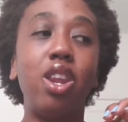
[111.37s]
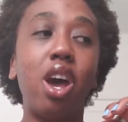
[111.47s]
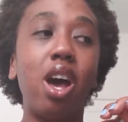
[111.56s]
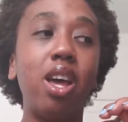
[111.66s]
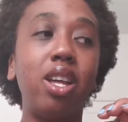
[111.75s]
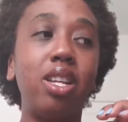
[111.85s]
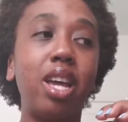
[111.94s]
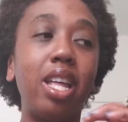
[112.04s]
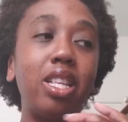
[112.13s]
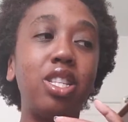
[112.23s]

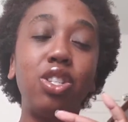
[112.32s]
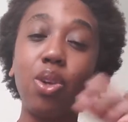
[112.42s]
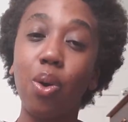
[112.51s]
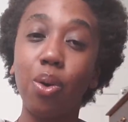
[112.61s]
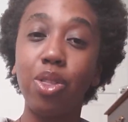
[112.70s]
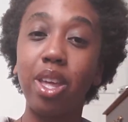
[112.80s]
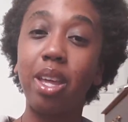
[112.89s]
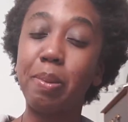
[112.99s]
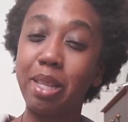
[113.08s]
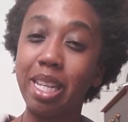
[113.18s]
I listen to the whole thing
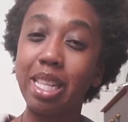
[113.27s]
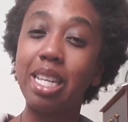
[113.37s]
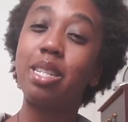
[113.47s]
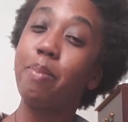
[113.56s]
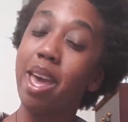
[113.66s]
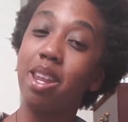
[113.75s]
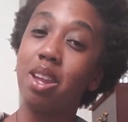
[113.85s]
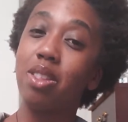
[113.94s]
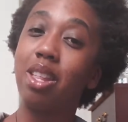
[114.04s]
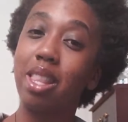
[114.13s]
completely
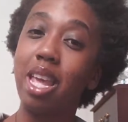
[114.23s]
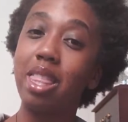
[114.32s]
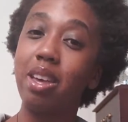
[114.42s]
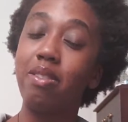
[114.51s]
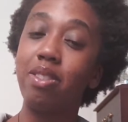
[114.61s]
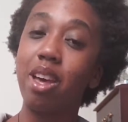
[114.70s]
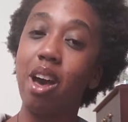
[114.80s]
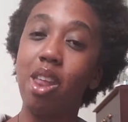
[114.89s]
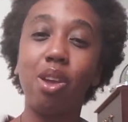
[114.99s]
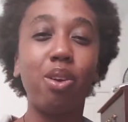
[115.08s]
depending on the length of the
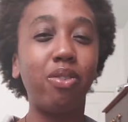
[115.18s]
audio.